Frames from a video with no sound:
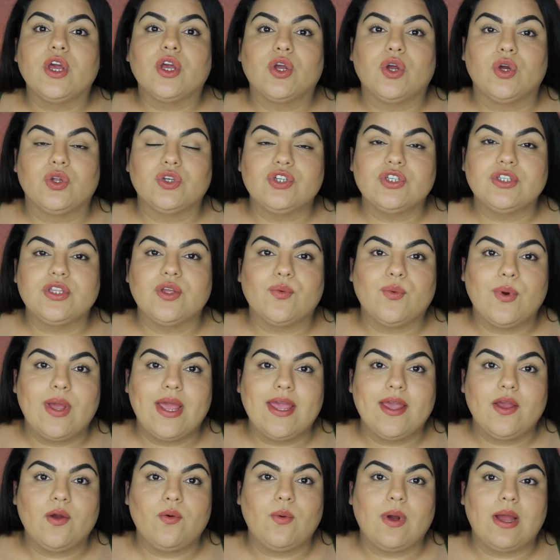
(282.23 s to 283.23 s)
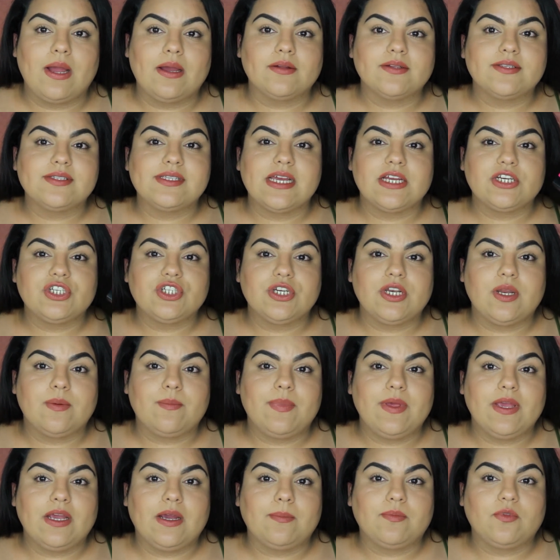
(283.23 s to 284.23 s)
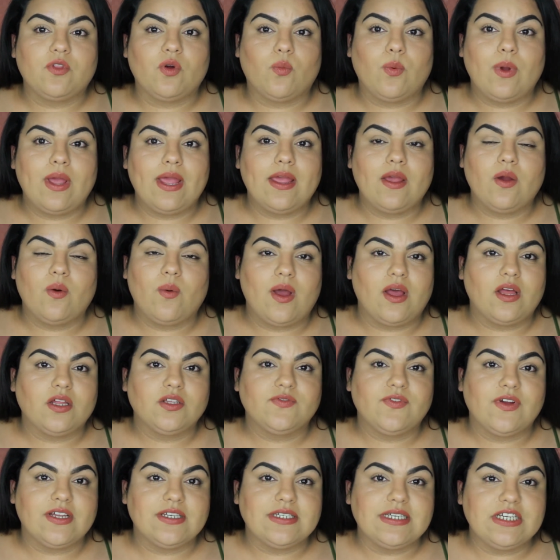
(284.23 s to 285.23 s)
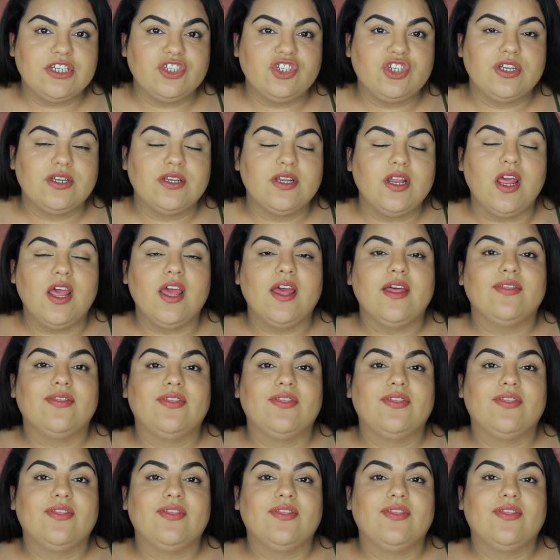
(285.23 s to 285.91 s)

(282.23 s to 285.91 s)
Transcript: go to the Wet n Wild section and pick up the Wet n Wild foundation.